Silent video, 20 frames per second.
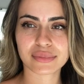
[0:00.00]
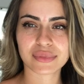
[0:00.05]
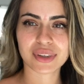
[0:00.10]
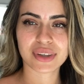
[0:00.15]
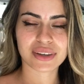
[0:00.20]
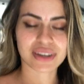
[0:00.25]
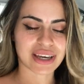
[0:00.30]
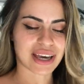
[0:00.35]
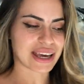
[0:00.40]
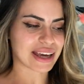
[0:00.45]

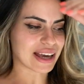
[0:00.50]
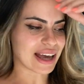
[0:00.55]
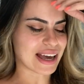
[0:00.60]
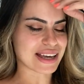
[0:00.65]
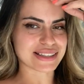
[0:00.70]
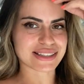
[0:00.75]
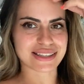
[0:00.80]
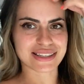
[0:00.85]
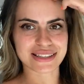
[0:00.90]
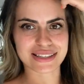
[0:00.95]
Okay
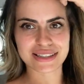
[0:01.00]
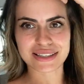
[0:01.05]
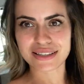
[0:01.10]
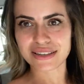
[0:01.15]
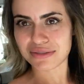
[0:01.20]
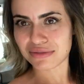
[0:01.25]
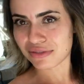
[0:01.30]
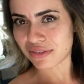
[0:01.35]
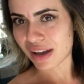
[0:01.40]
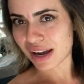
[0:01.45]
guys, this is the
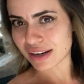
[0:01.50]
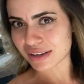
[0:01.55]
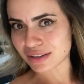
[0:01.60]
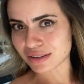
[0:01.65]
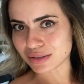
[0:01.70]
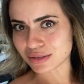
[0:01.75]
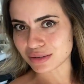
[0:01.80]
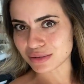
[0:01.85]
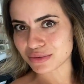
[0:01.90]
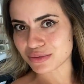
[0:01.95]

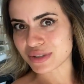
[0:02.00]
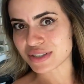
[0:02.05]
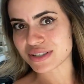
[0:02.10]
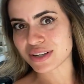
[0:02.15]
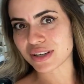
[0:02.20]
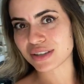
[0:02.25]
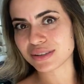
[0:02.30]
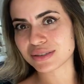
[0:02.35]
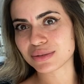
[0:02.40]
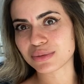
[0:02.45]
final
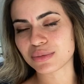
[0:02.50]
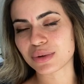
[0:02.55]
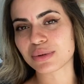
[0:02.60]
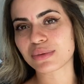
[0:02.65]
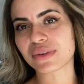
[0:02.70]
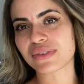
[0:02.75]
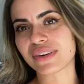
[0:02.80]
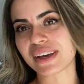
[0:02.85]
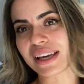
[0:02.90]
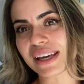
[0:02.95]
result. What
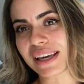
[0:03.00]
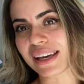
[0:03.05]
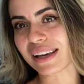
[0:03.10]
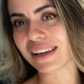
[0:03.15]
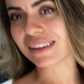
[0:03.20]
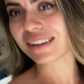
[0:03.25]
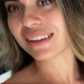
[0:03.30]
we're thinking.